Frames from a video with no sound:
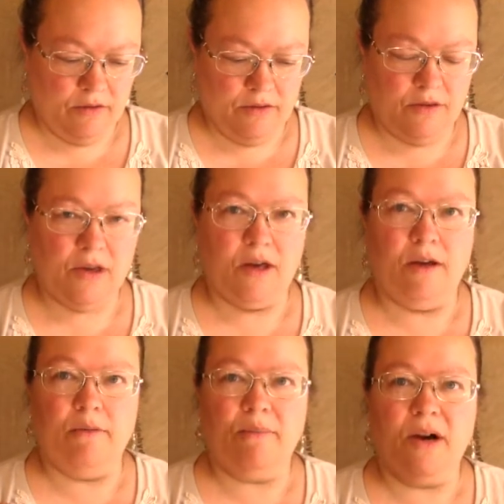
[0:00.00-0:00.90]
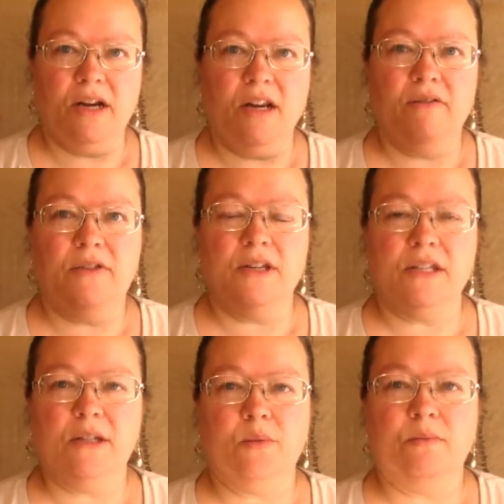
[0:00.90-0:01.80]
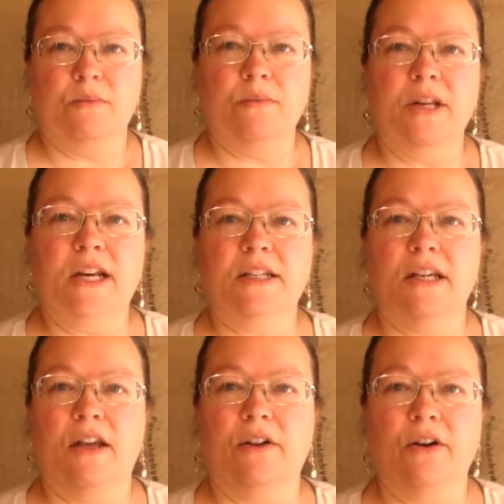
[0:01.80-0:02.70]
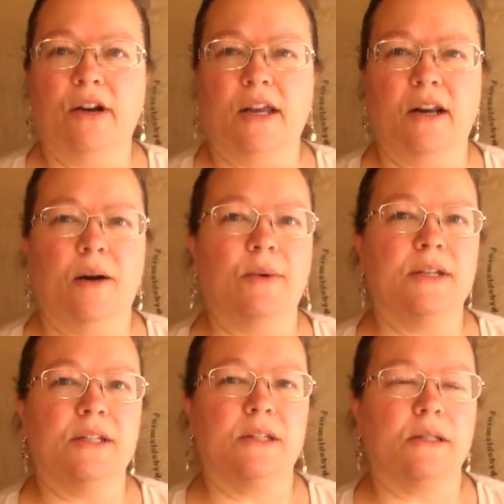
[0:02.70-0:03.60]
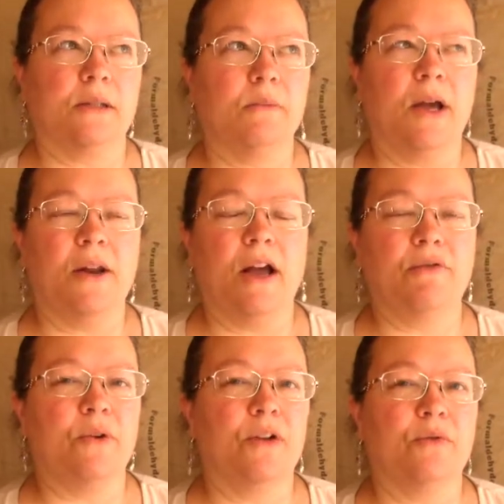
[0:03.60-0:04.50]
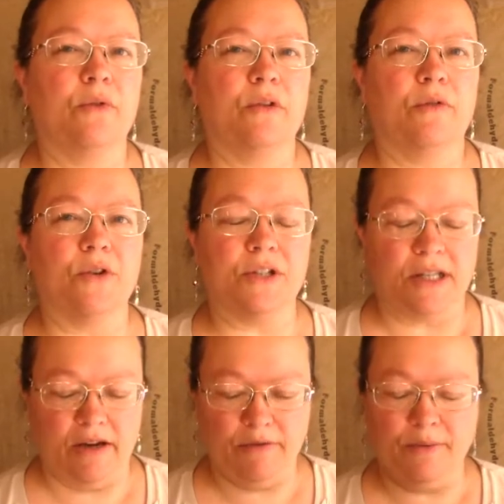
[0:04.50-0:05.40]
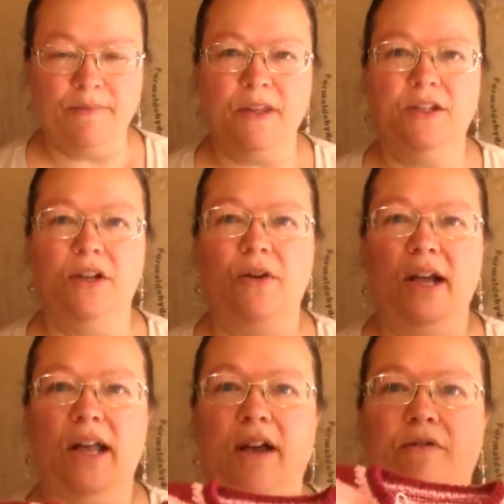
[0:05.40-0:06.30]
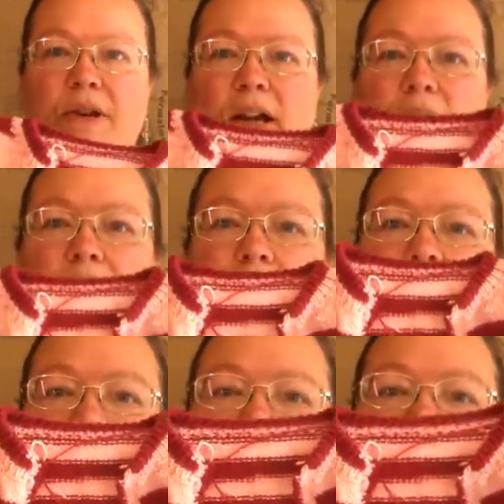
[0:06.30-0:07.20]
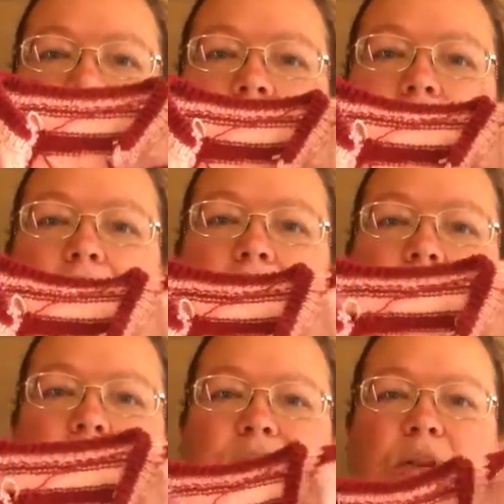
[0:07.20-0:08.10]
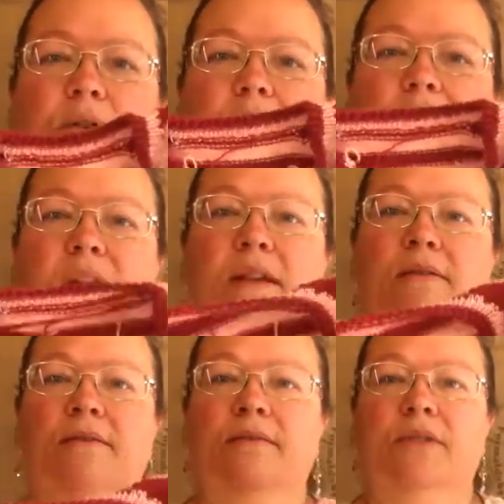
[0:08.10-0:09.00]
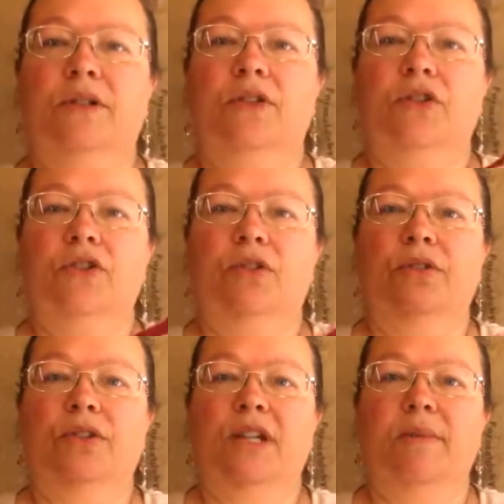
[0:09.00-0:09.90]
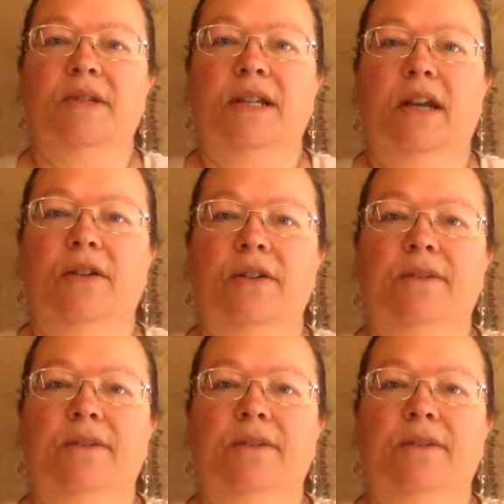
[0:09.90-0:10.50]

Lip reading: the body of this knitted together and I was about halfway through the first sleeve. So I have now sewn my shoulder seams together.